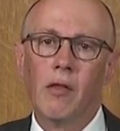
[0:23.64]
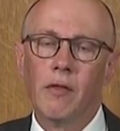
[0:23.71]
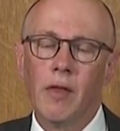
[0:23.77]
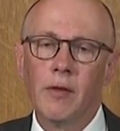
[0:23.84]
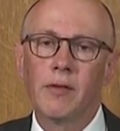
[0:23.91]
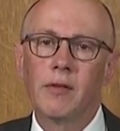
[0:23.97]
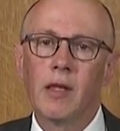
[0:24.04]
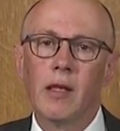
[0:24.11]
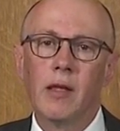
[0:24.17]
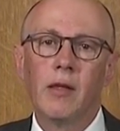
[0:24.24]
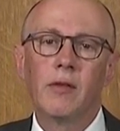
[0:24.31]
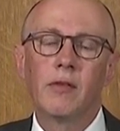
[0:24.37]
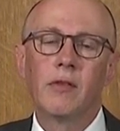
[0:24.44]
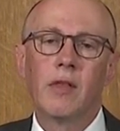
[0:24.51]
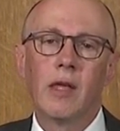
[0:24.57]
This
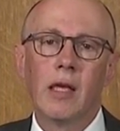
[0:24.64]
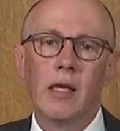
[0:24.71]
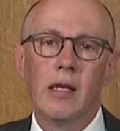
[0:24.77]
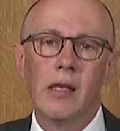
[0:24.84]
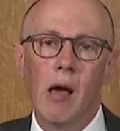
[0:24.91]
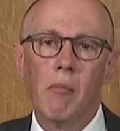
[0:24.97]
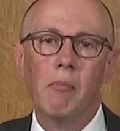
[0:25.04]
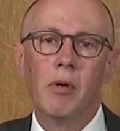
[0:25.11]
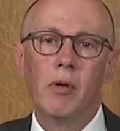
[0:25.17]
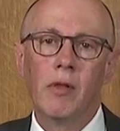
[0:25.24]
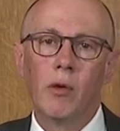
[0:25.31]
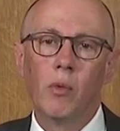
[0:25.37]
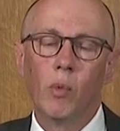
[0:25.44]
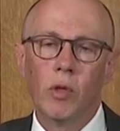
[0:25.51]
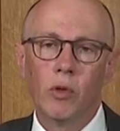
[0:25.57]
is the number
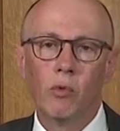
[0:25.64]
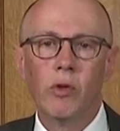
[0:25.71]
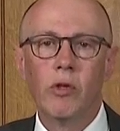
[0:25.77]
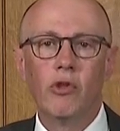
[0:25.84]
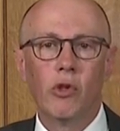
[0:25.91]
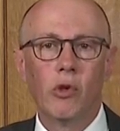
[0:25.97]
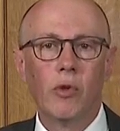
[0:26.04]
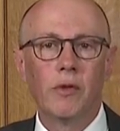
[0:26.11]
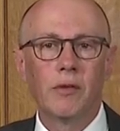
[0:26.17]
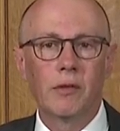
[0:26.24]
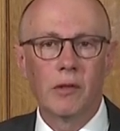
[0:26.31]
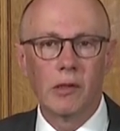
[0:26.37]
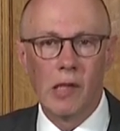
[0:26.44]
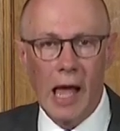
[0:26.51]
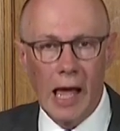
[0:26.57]
that will reduce
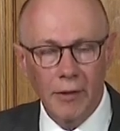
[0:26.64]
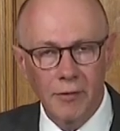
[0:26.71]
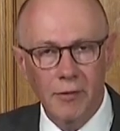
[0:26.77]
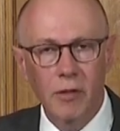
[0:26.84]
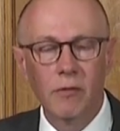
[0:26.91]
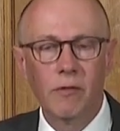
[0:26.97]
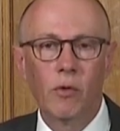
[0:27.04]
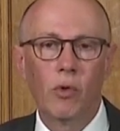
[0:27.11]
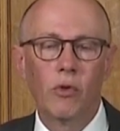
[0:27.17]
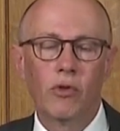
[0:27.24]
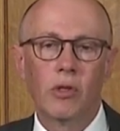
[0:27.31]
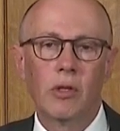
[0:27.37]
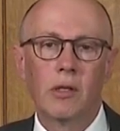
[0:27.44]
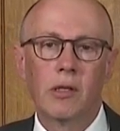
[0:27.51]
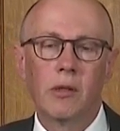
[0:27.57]
last,
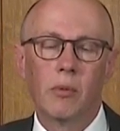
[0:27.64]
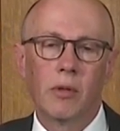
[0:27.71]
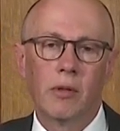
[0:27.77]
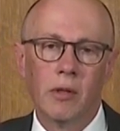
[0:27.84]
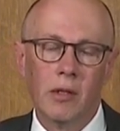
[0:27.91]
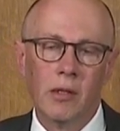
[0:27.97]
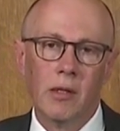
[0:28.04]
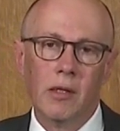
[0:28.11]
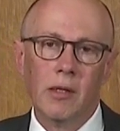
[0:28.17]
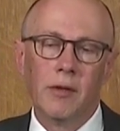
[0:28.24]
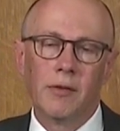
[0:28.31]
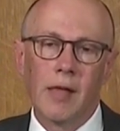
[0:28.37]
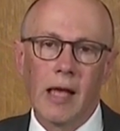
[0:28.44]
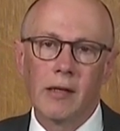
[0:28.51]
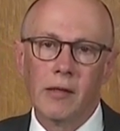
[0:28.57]
unfortunately. With
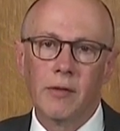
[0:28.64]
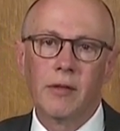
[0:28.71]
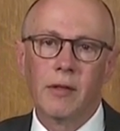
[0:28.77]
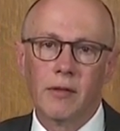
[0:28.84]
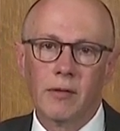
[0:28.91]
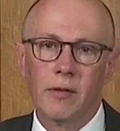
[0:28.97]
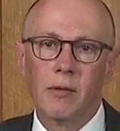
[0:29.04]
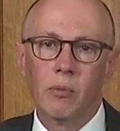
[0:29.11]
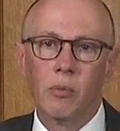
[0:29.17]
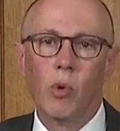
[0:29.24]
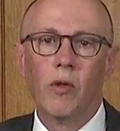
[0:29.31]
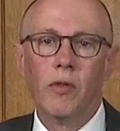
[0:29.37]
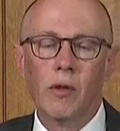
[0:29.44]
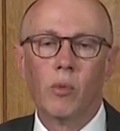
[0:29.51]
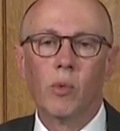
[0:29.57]
sadness, it's the
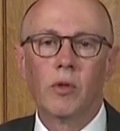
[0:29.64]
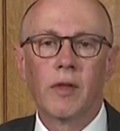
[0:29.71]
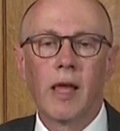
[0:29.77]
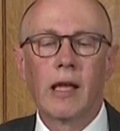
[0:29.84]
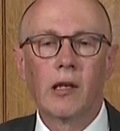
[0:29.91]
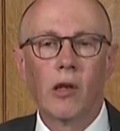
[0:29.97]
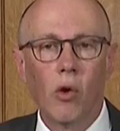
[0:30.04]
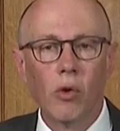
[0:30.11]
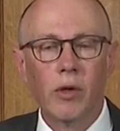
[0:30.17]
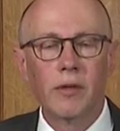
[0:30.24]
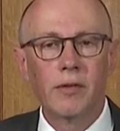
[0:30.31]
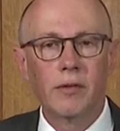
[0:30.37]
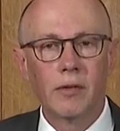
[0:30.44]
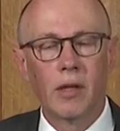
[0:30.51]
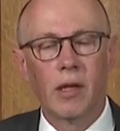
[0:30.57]
one that will take
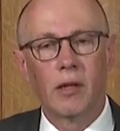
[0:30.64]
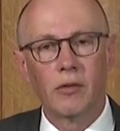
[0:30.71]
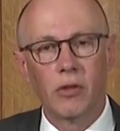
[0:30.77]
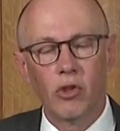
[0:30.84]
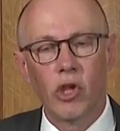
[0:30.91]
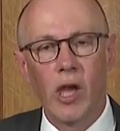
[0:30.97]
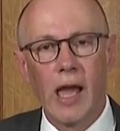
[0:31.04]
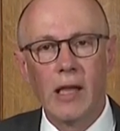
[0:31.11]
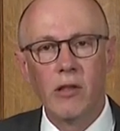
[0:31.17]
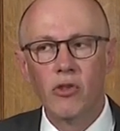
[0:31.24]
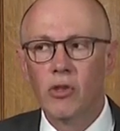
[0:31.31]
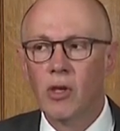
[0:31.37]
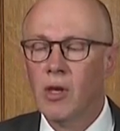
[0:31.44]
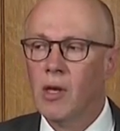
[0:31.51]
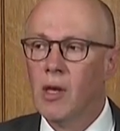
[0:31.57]
longest to
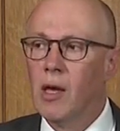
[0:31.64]
change.